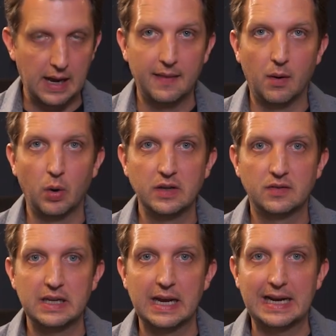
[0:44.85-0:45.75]
And then where you
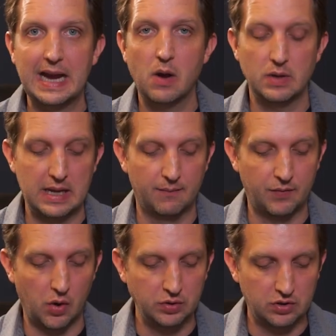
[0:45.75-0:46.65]
see account
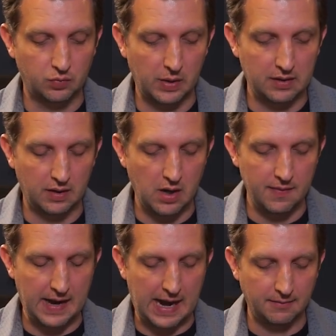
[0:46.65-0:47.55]
info, you just want to click
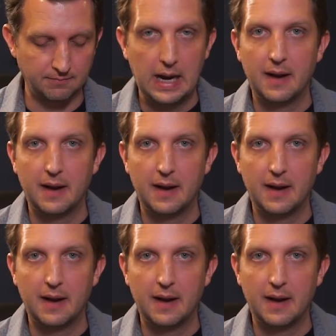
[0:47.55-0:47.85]
on that.